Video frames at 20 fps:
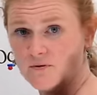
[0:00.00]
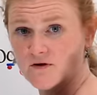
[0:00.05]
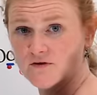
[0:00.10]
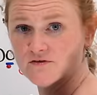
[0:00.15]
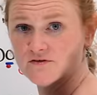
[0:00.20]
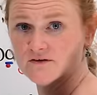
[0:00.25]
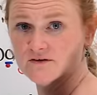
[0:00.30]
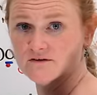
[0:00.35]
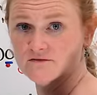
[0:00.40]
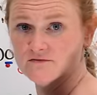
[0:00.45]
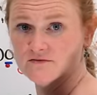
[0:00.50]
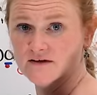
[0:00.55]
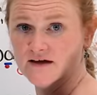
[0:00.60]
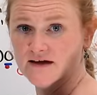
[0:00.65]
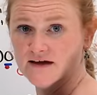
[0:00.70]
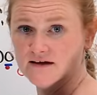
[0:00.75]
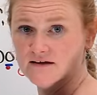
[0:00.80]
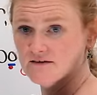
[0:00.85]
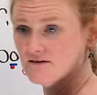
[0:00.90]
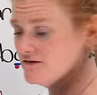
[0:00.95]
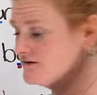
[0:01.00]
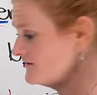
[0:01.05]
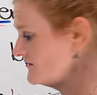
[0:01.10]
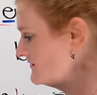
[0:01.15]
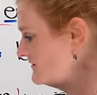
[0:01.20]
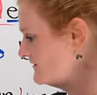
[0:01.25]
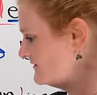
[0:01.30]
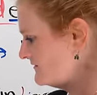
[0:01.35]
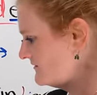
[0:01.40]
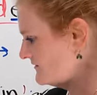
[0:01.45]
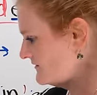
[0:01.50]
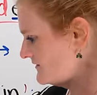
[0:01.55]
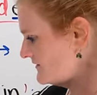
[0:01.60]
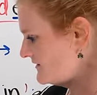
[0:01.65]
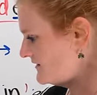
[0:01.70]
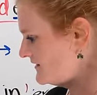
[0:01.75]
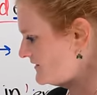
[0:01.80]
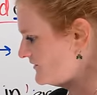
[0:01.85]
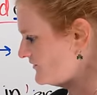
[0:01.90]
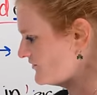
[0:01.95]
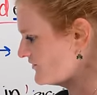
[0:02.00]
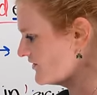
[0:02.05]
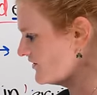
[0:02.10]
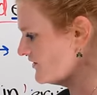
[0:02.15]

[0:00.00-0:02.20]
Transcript: parcel of land is